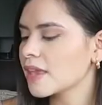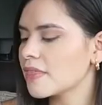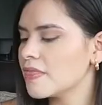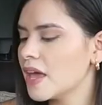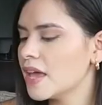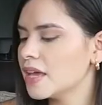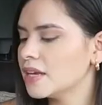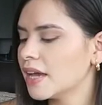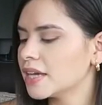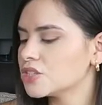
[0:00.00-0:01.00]

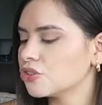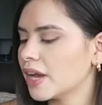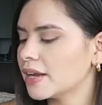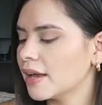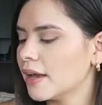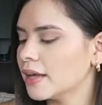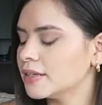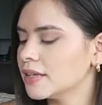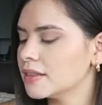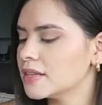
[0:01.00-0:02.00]
Then I tried
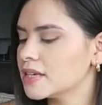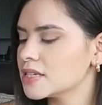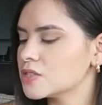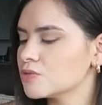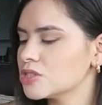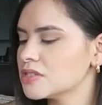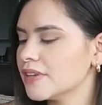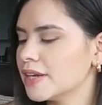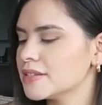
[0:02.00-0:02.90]
on this, which is very